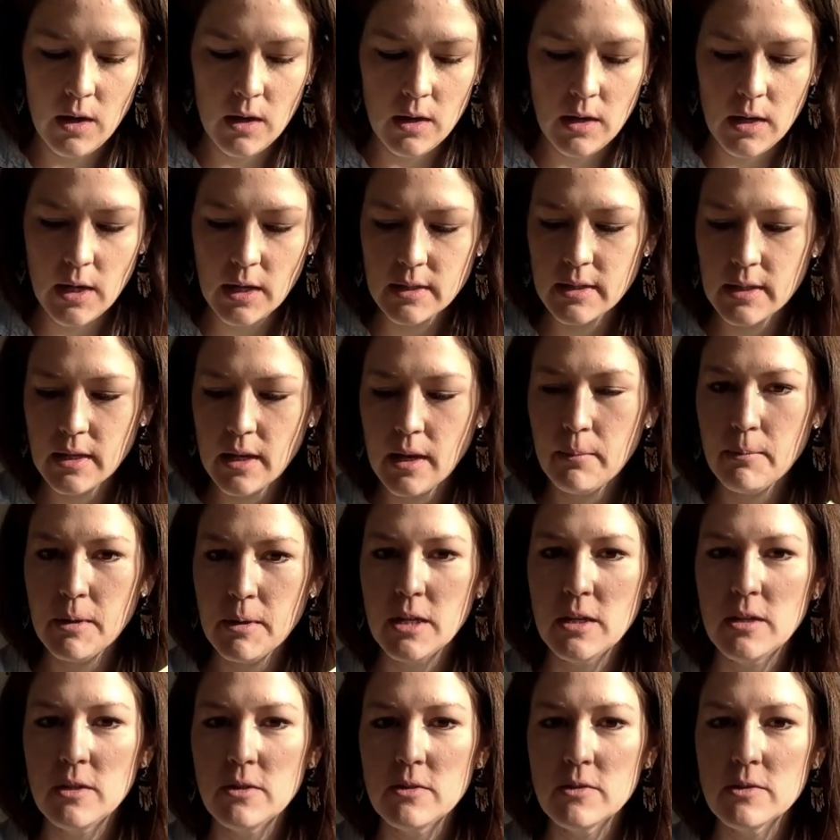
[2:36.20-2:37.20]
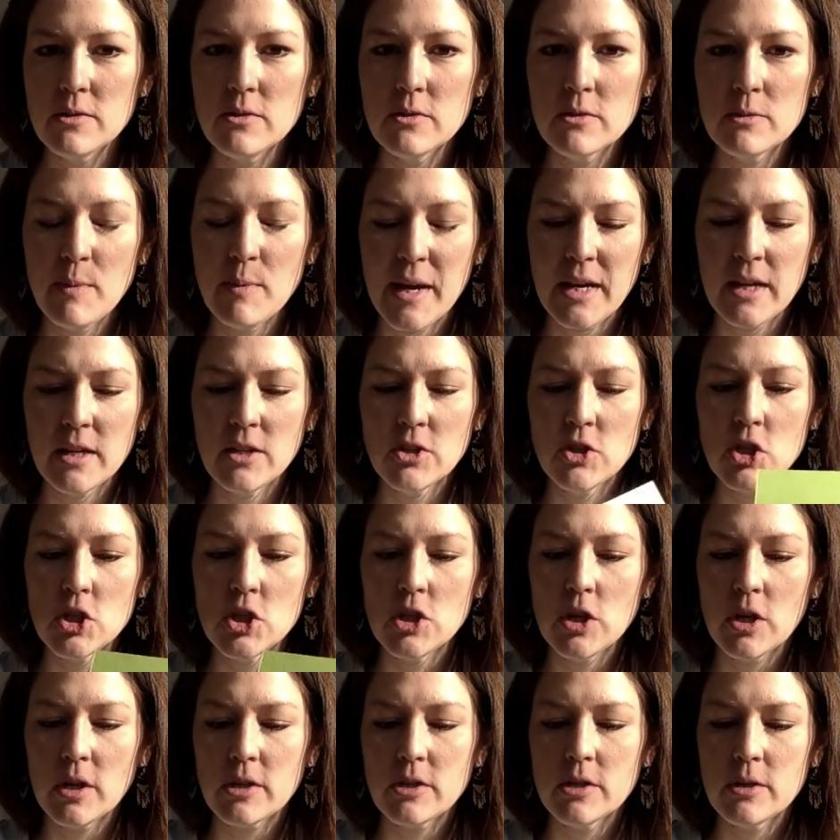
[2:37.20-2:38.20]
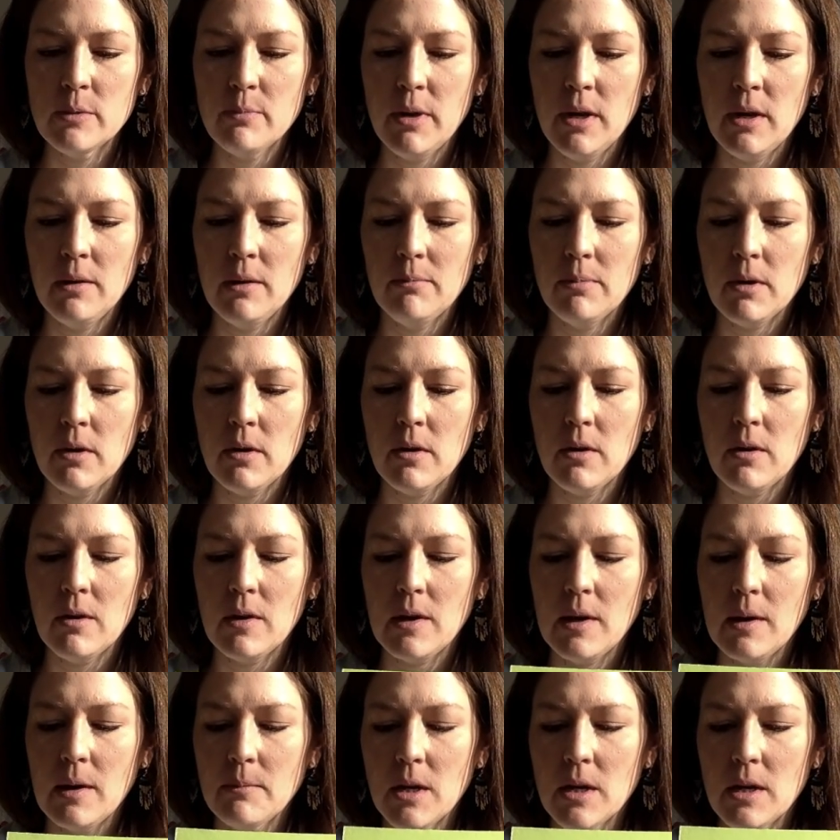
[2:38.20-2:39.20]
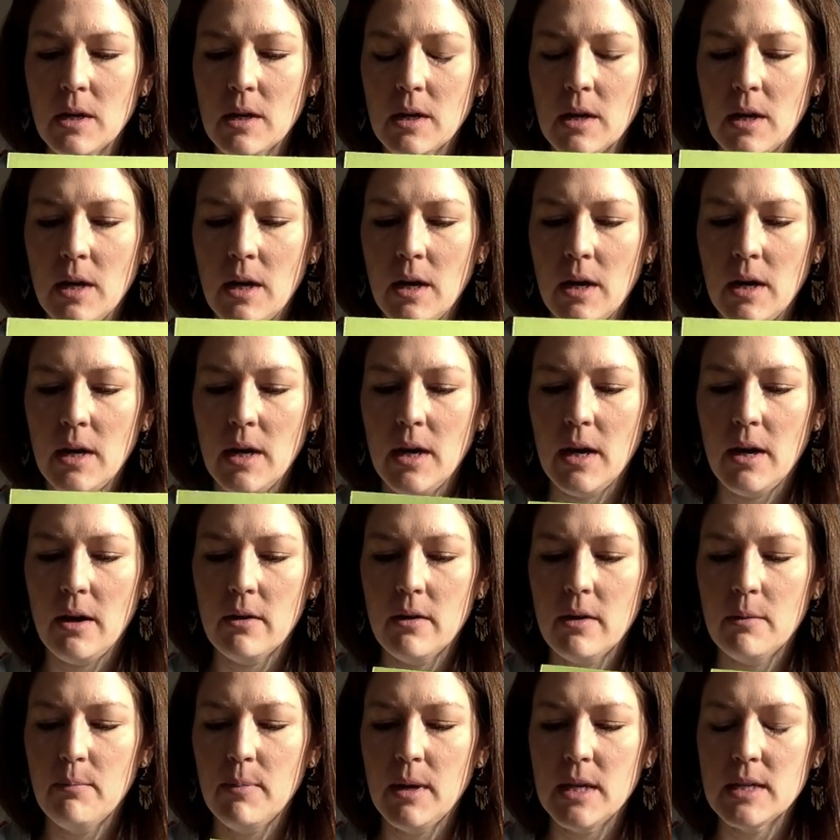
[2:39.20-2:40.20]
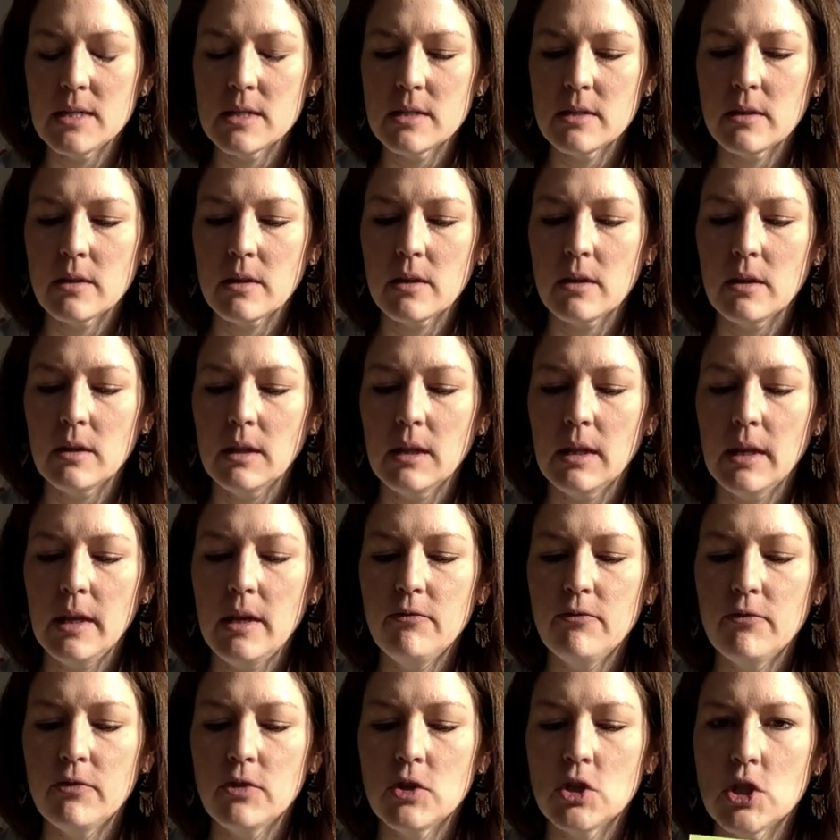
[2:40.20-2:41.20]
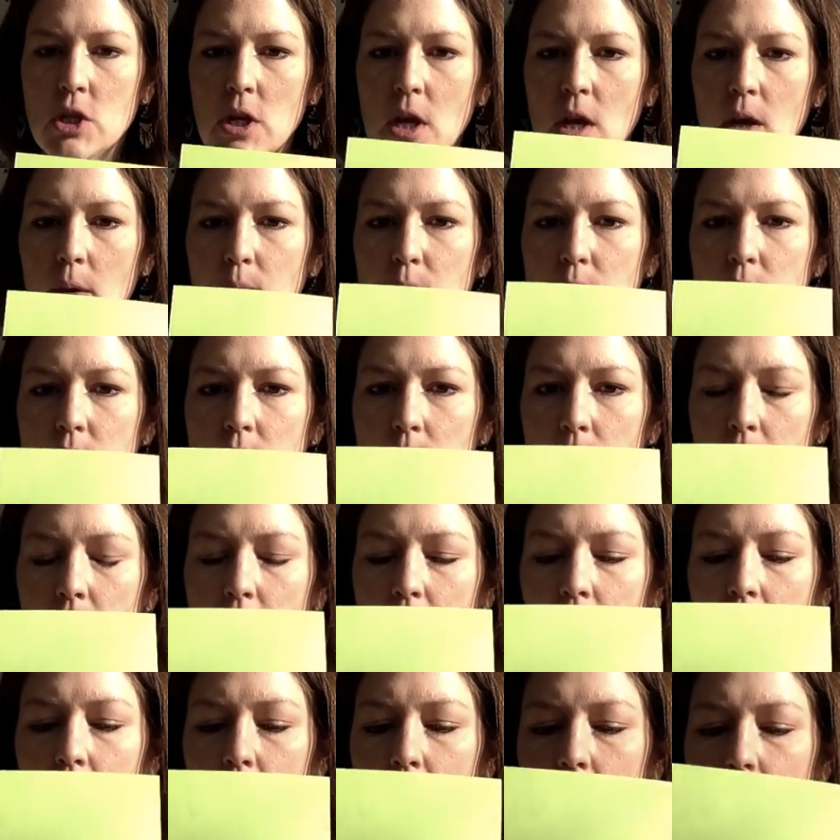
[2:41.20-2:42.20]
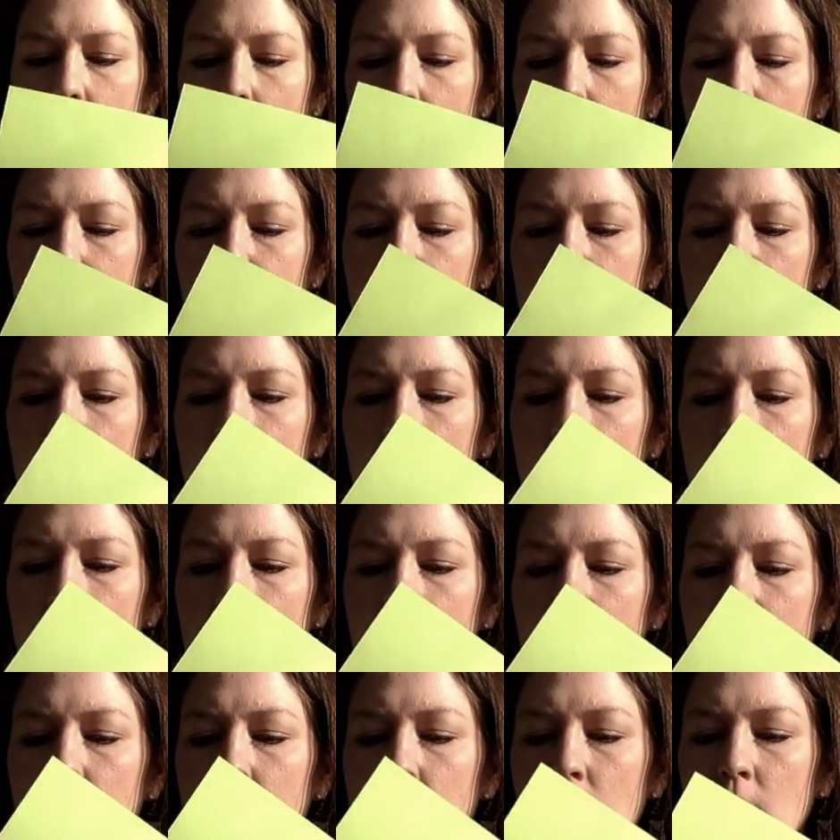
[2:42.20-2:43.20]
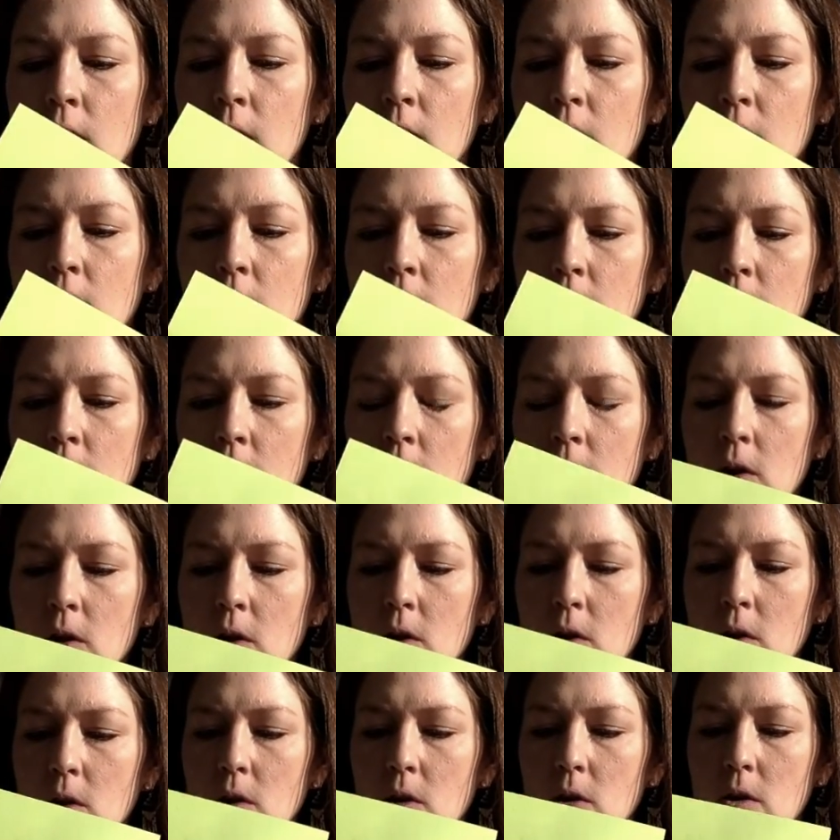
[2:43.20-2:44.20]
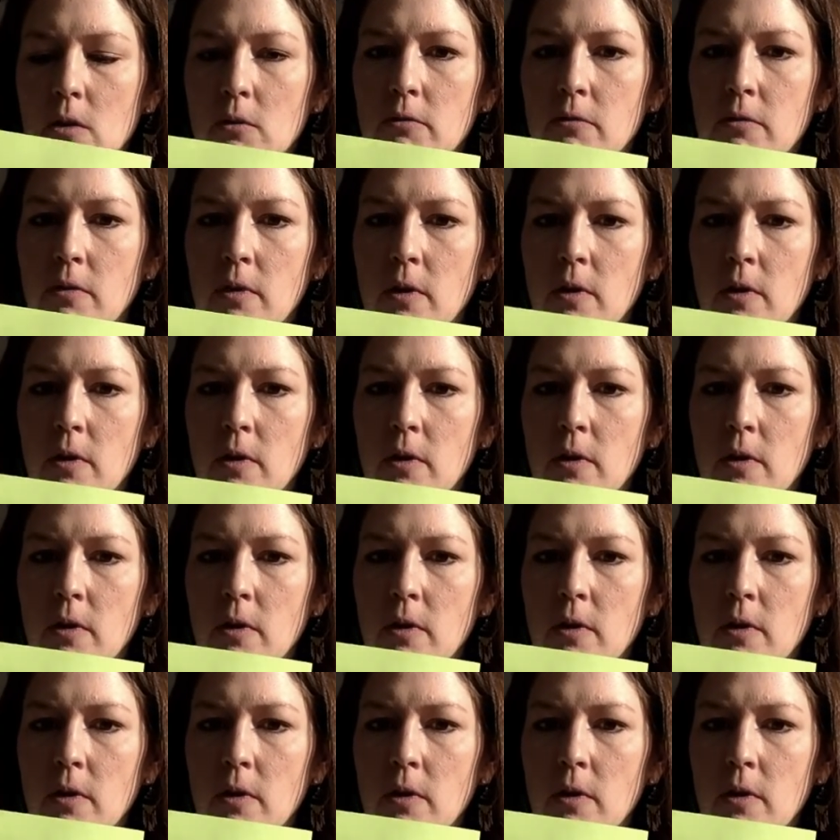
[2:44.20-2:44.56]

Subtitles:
Next thing I'm going to do is use my construction paper, and I'm going to cut out a basic leaf shape. So I'm going to cut up, curve,